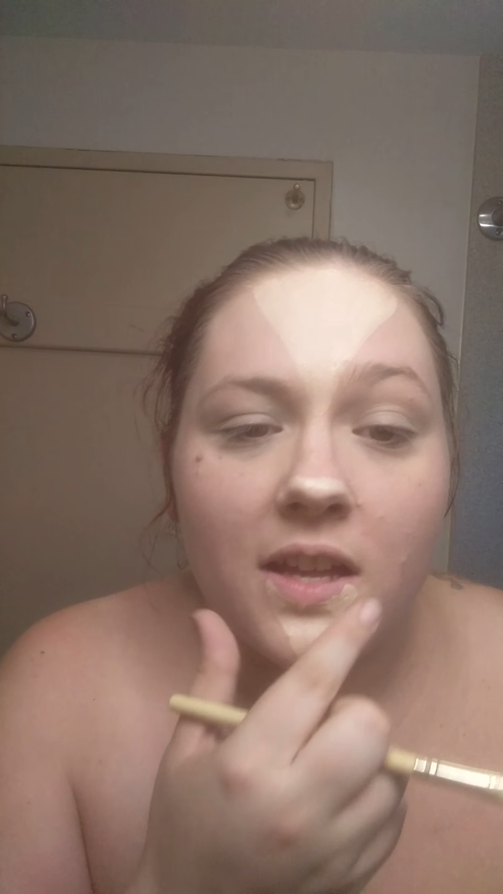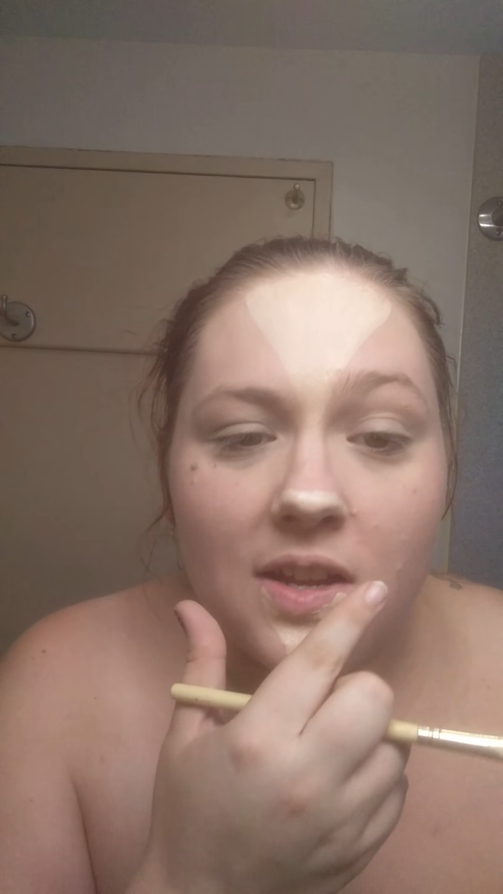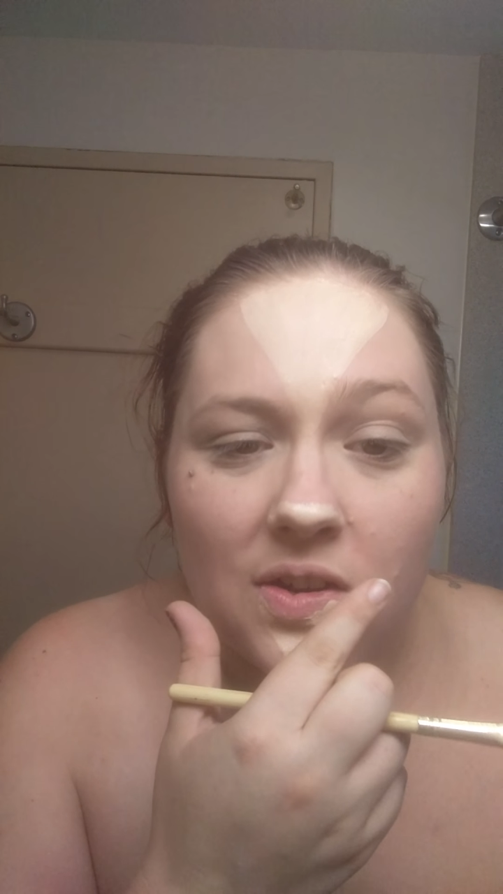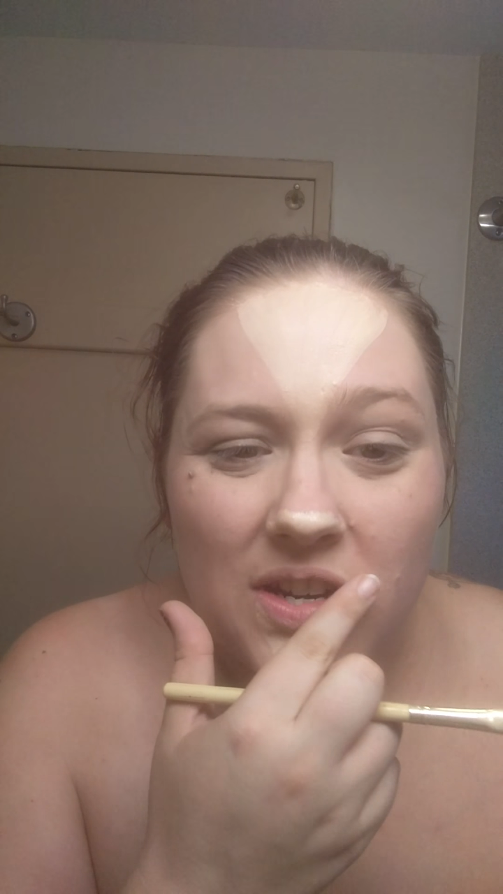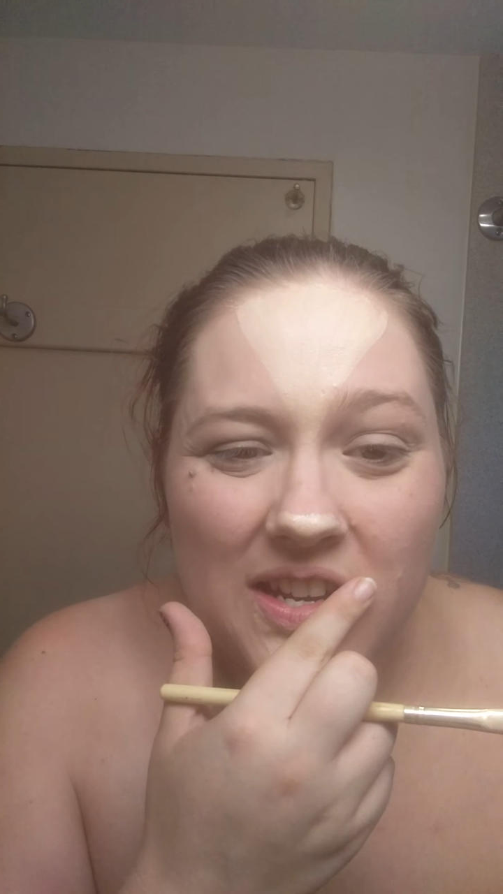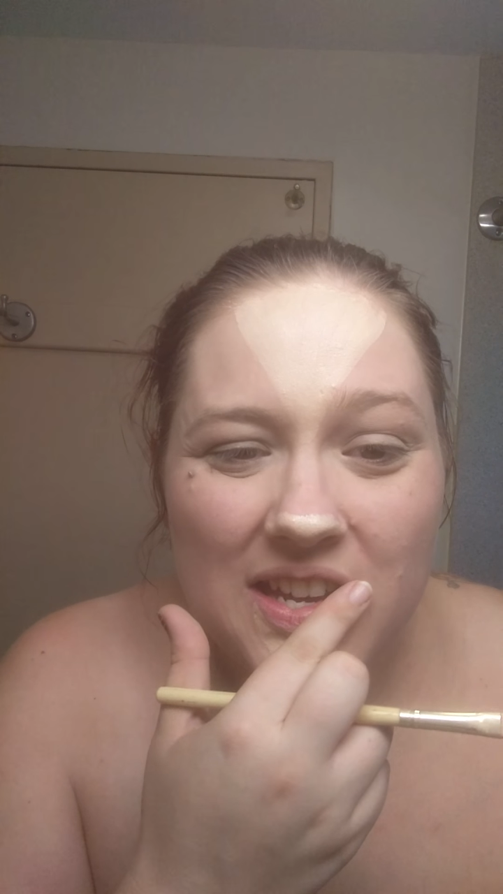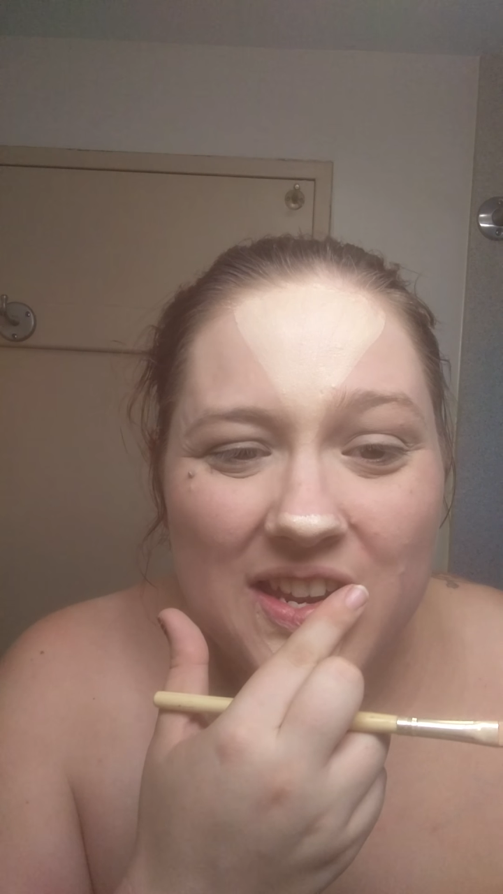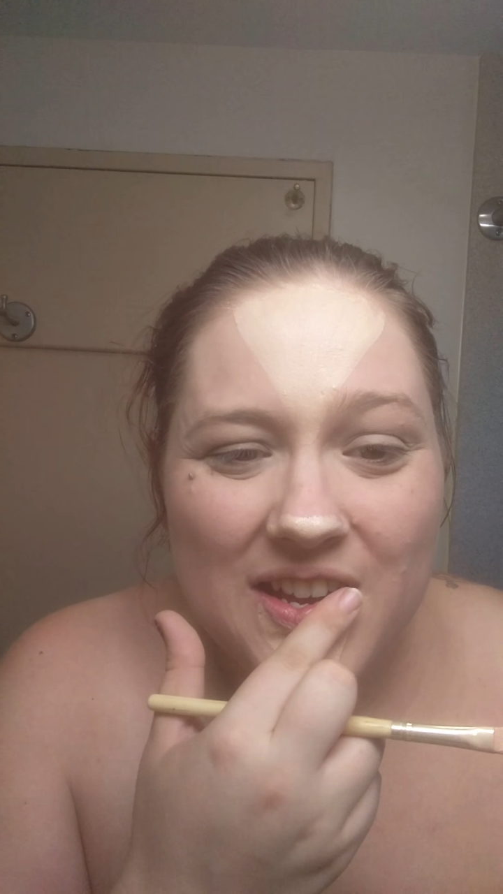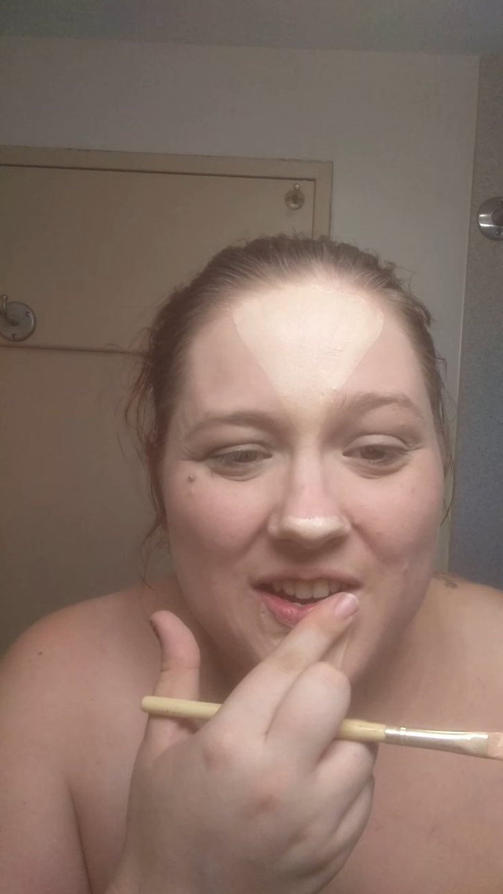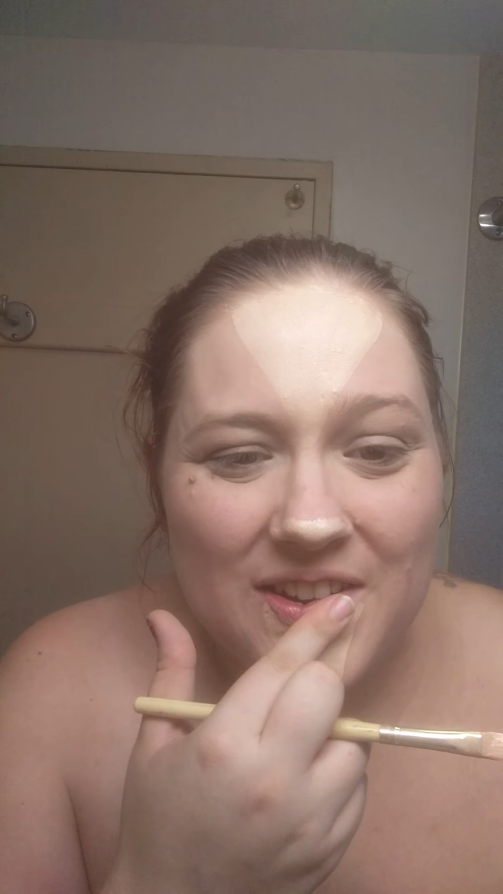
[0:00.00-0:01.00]
You don't want to
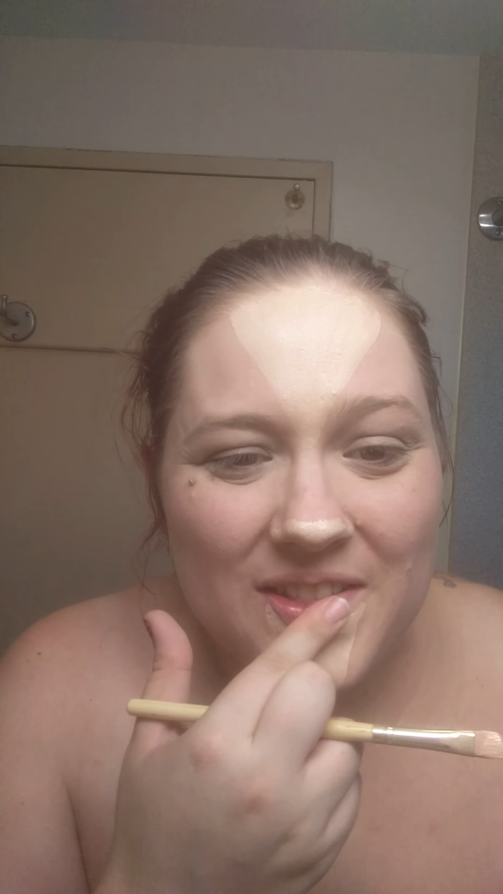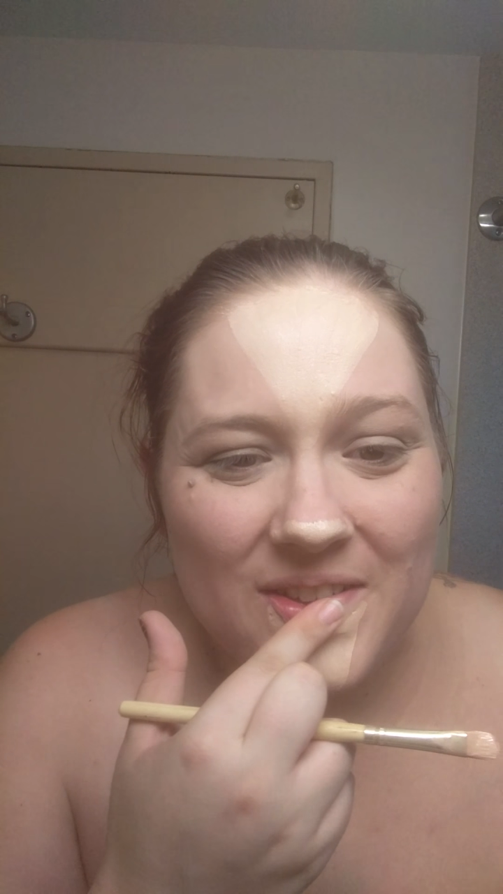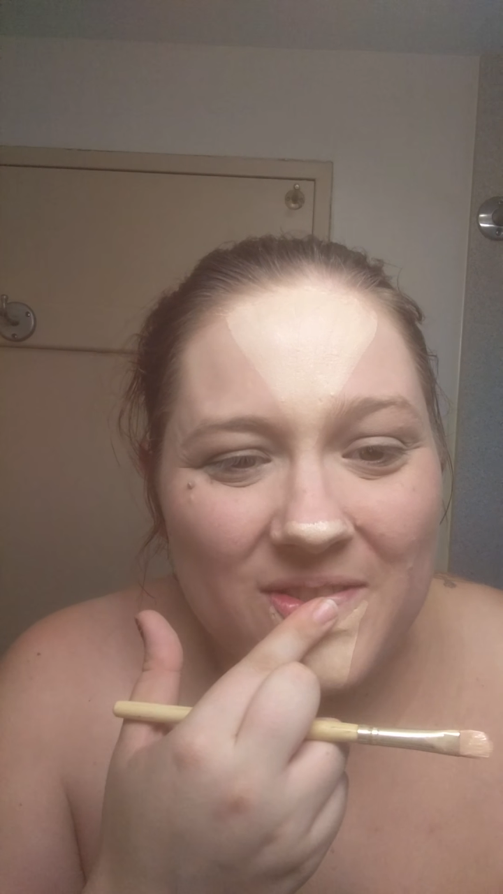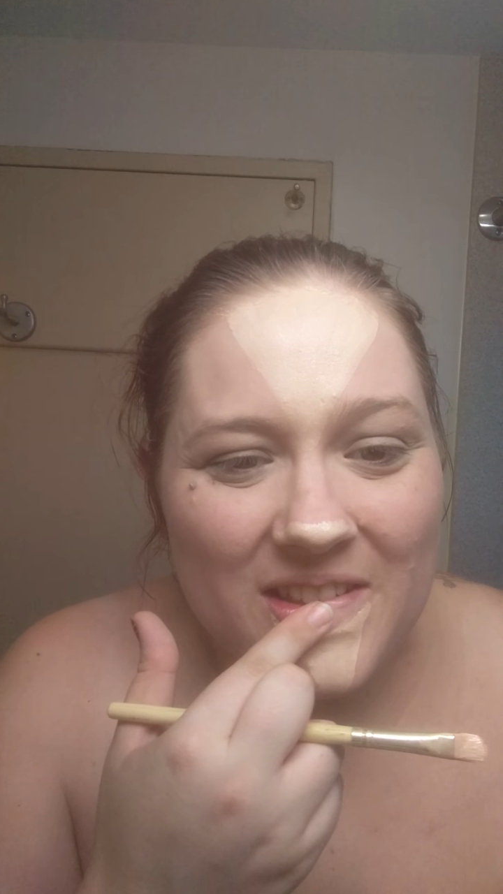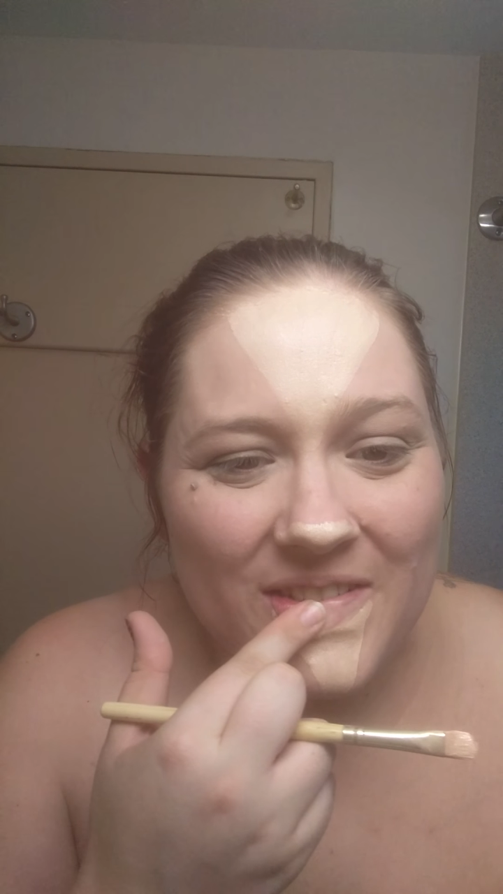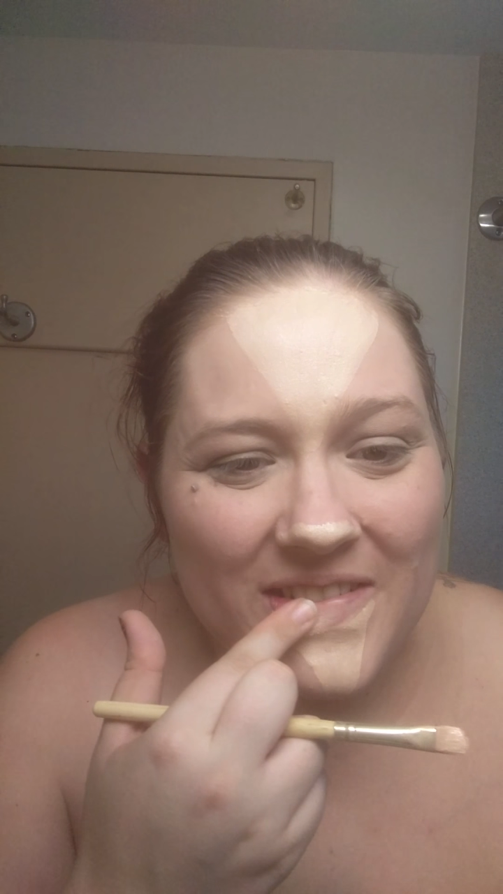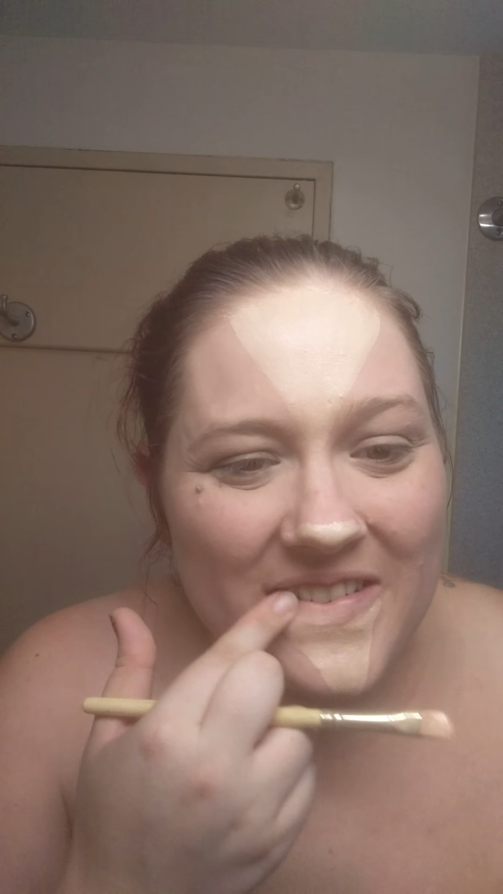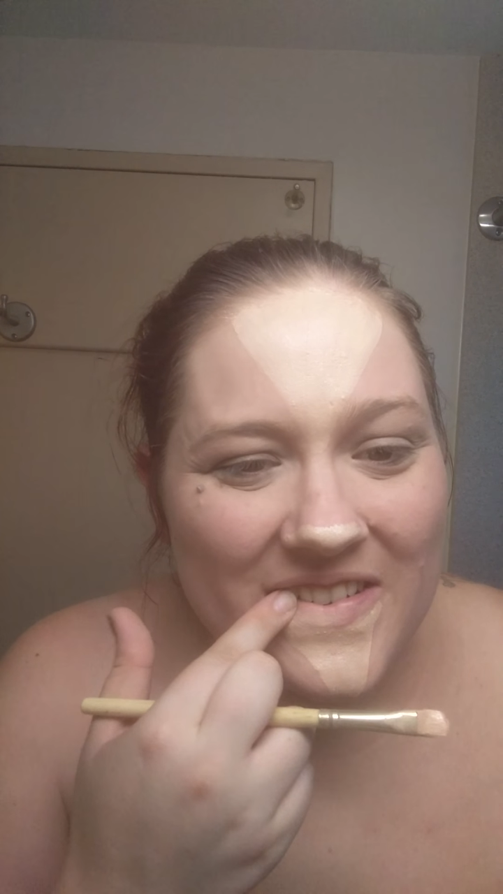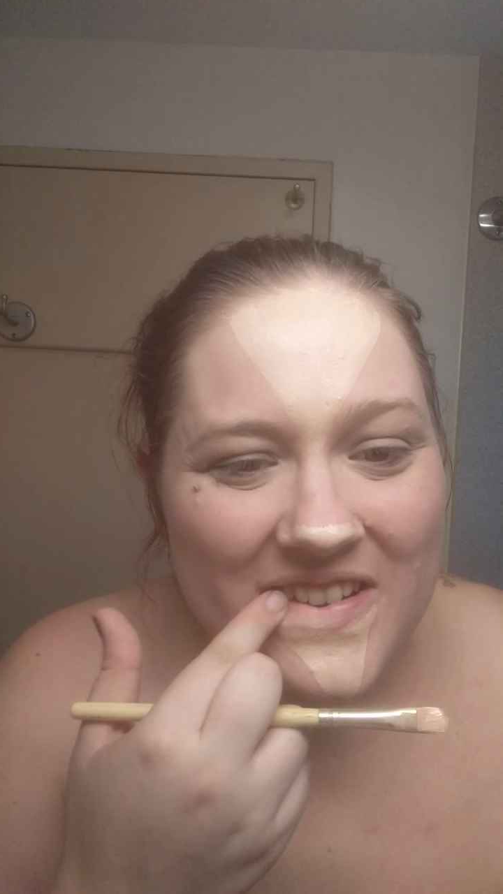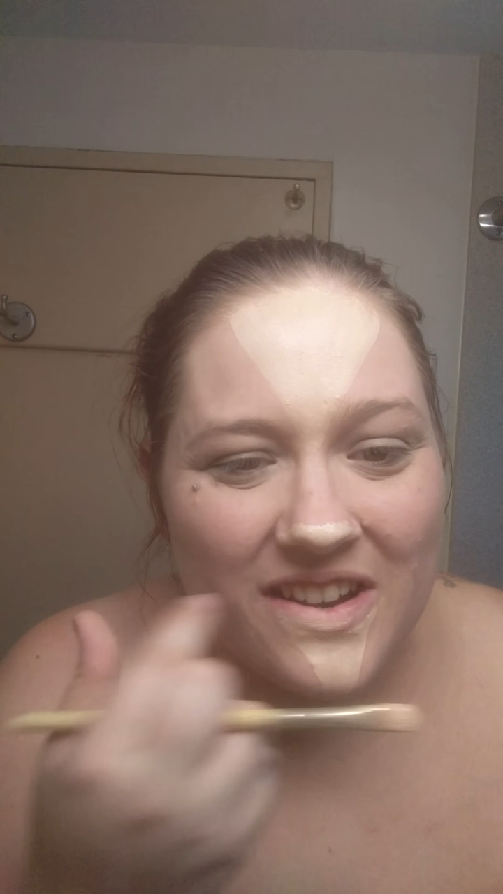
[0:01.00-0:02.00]
get it on your lips, it's
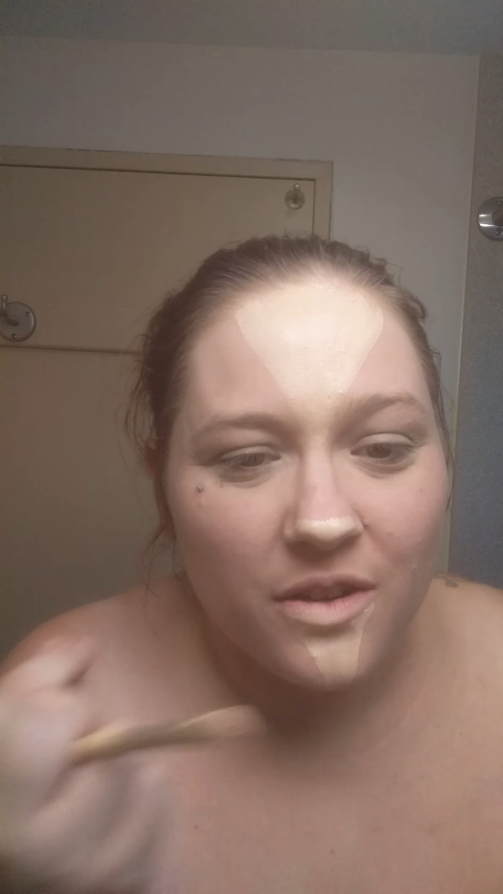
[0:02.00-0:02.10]
weird.